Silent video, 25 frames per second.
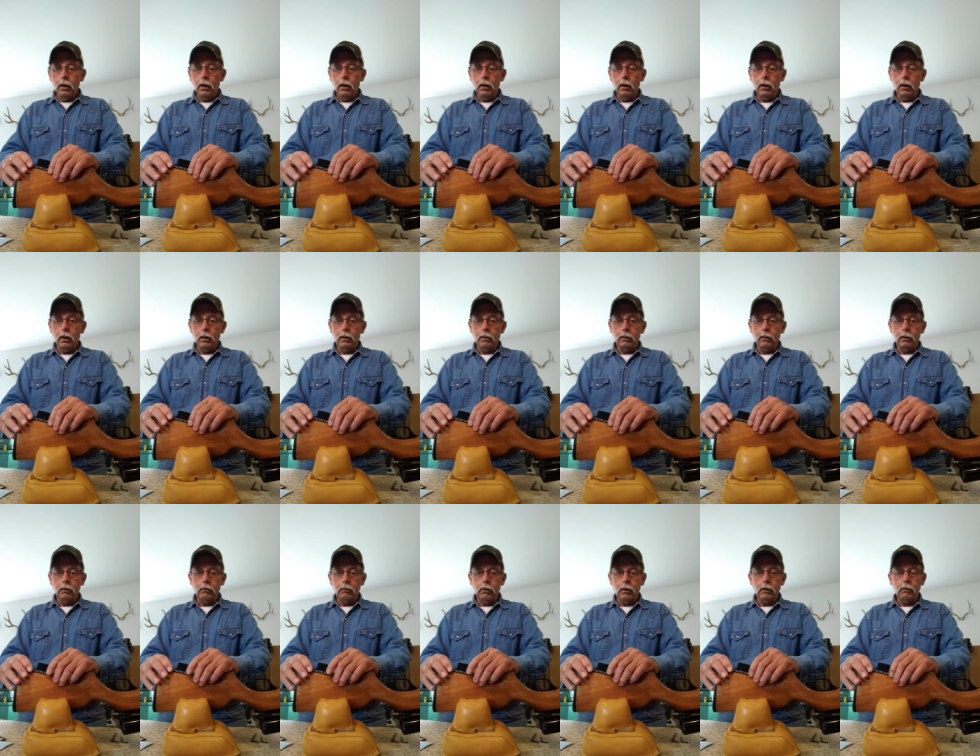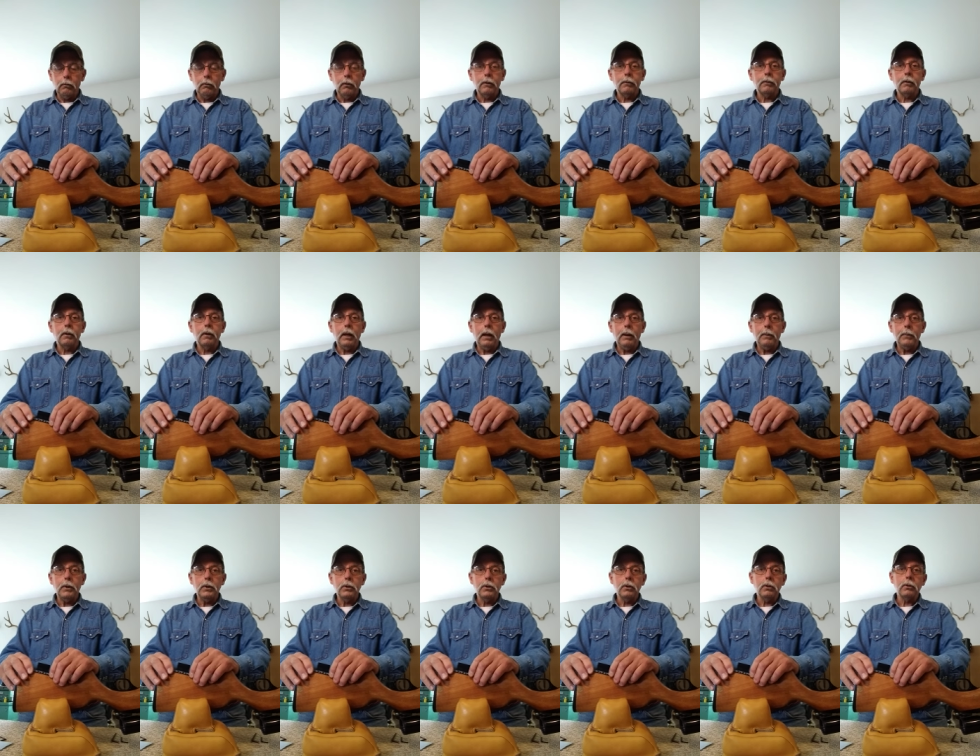uh, you run the risk of
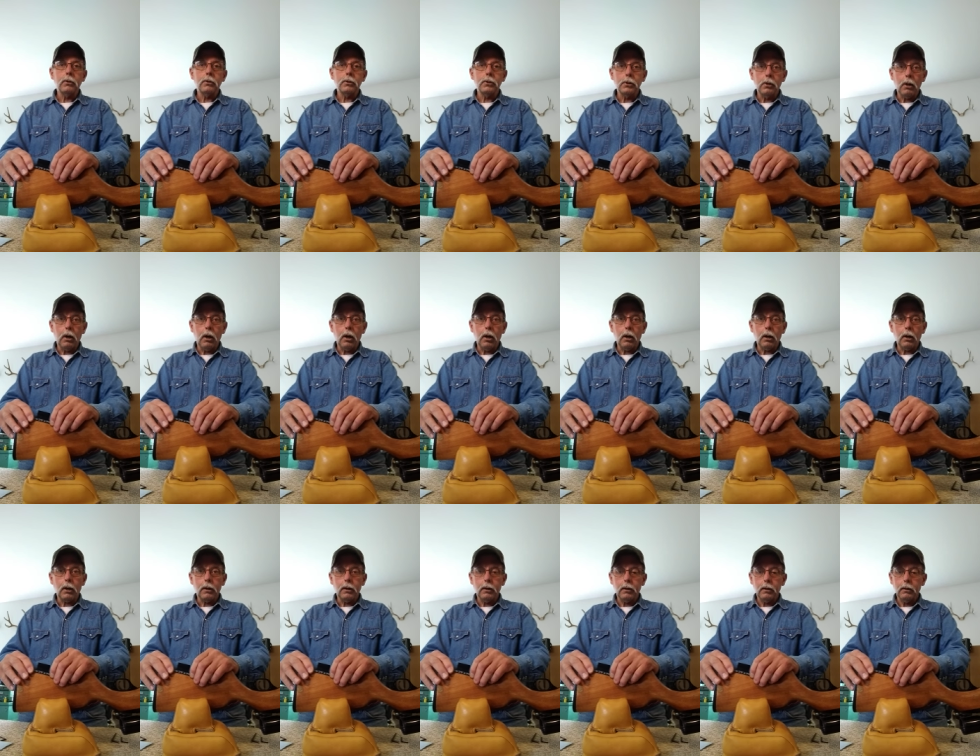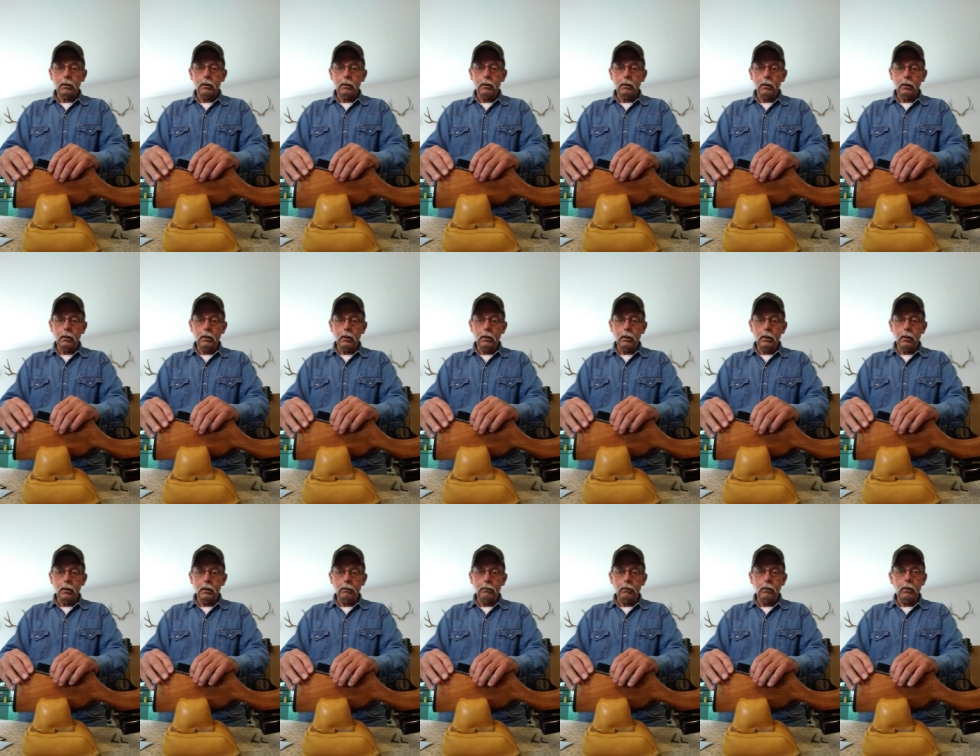damaging your stock
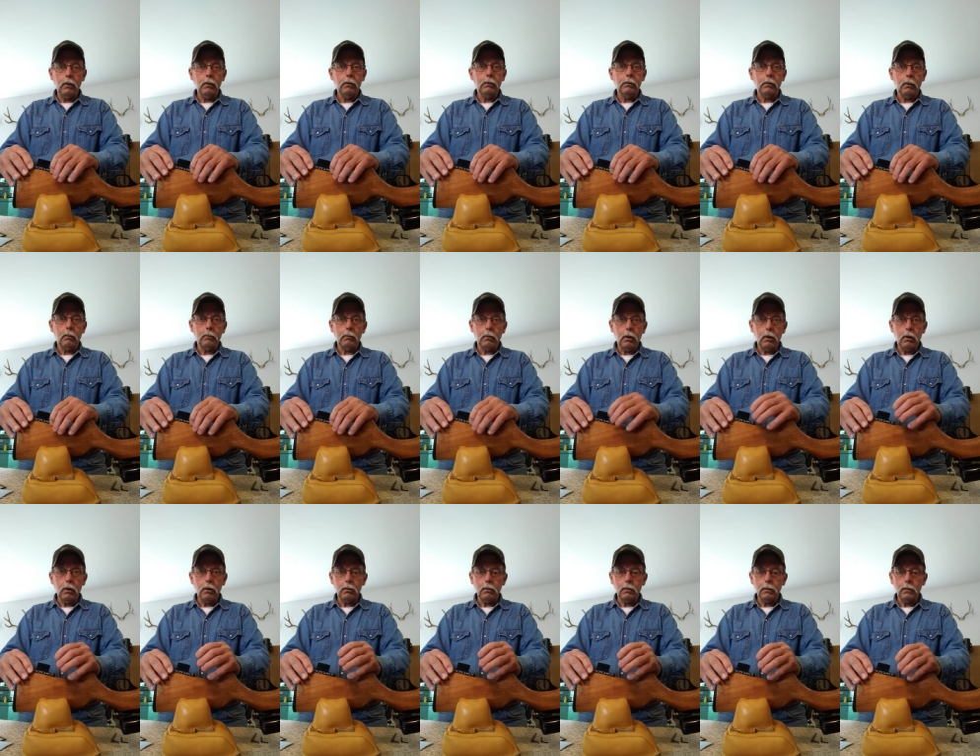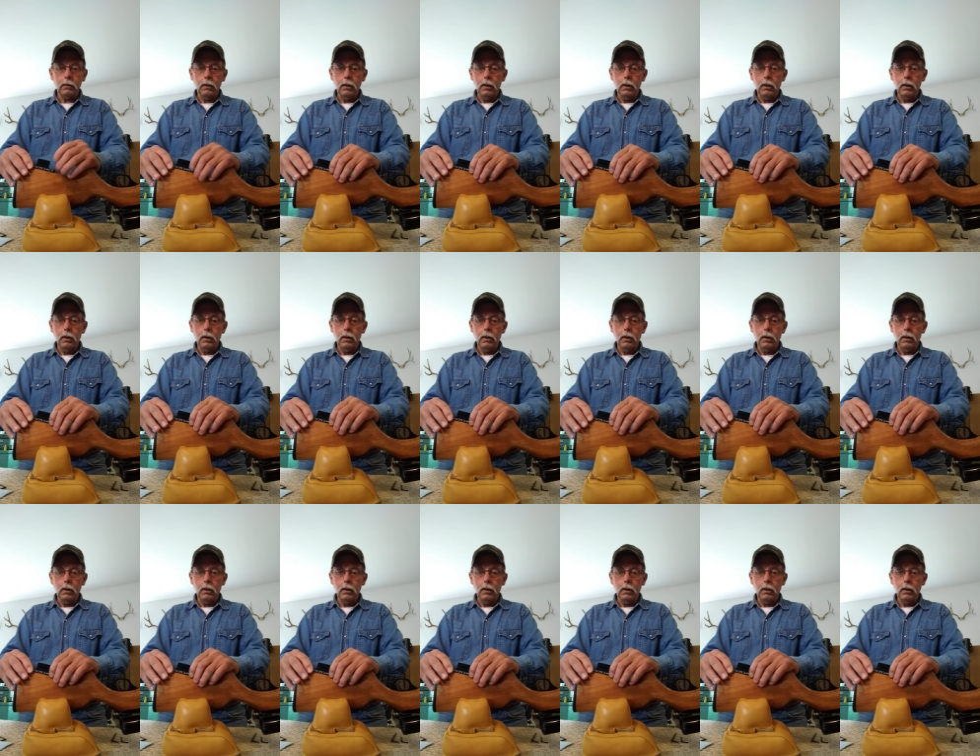if you do something wrong.